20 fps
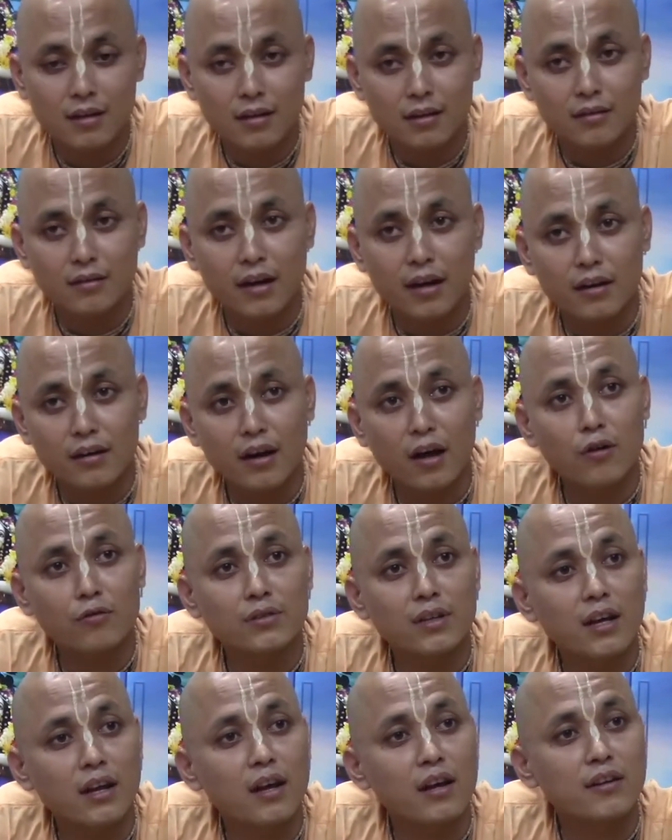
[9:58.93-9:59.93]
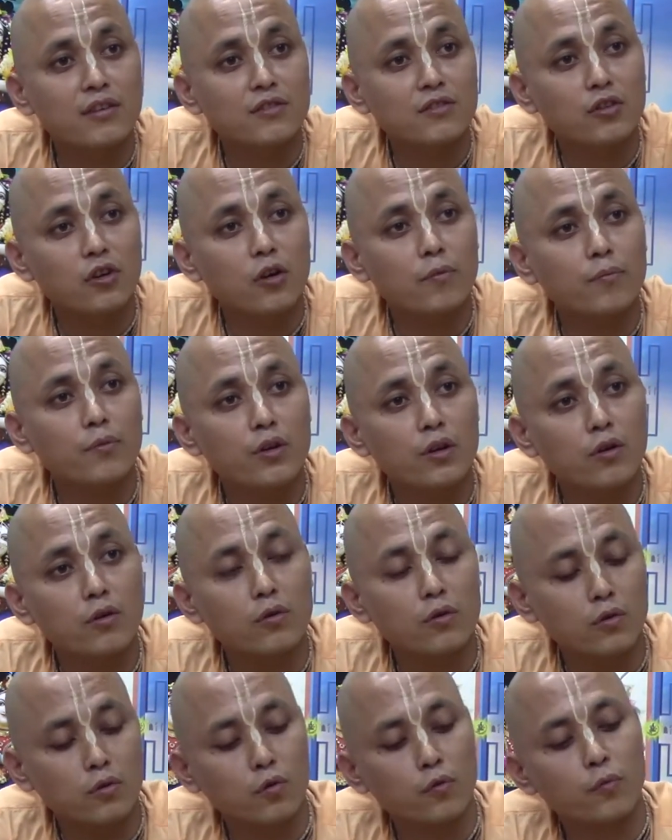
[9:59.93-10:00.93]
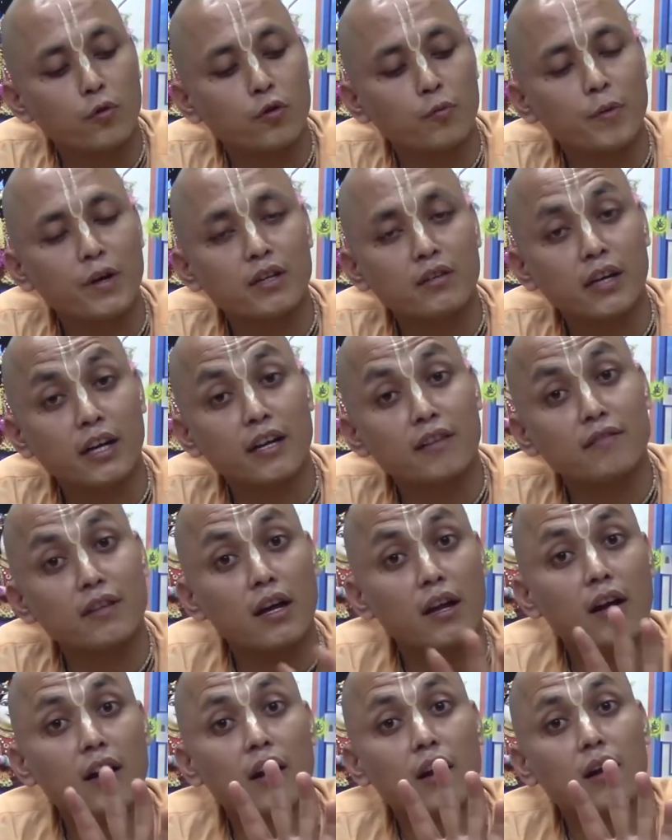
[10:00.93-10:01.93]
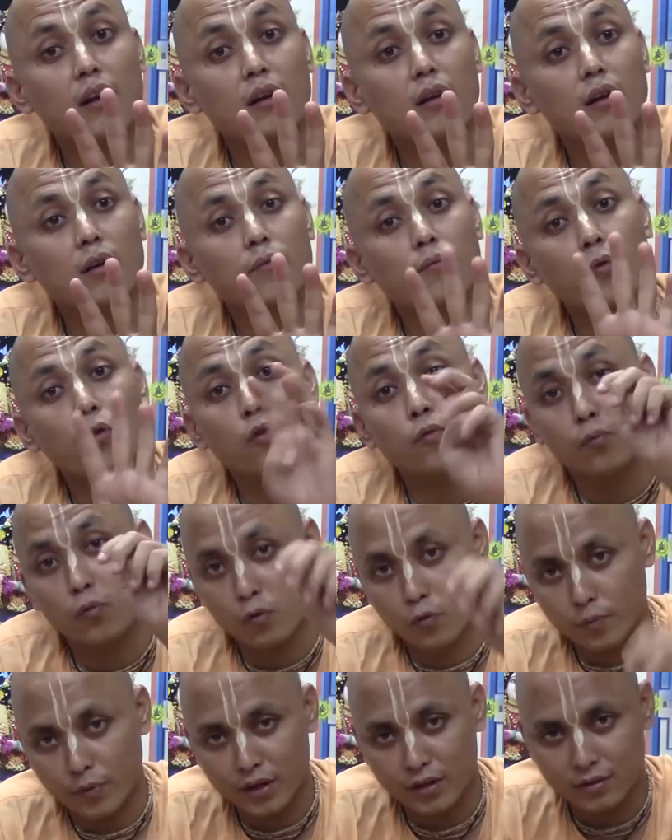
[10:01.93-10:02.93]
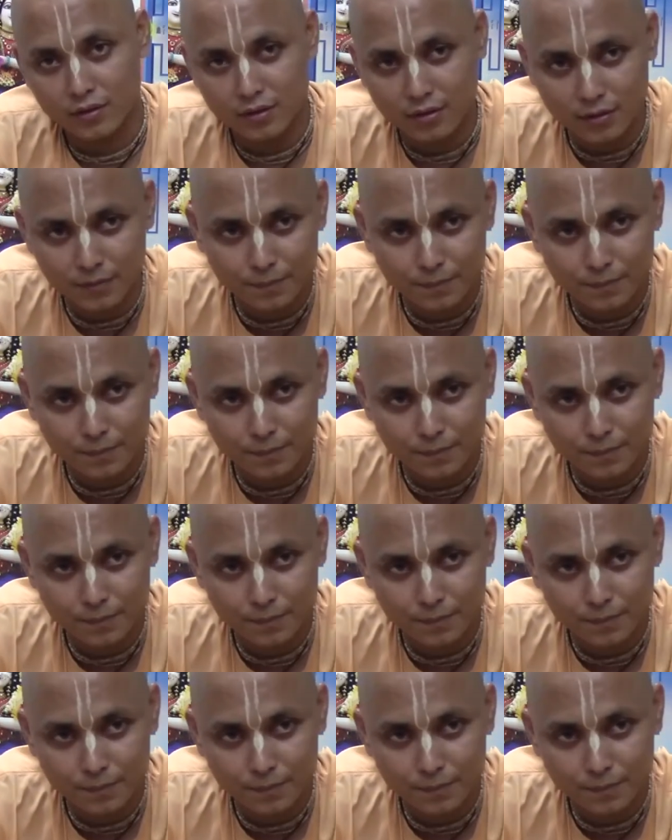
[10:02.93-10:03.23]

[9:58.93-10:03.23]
that now there are, instead of 2 footprints, again there are 4 footprints.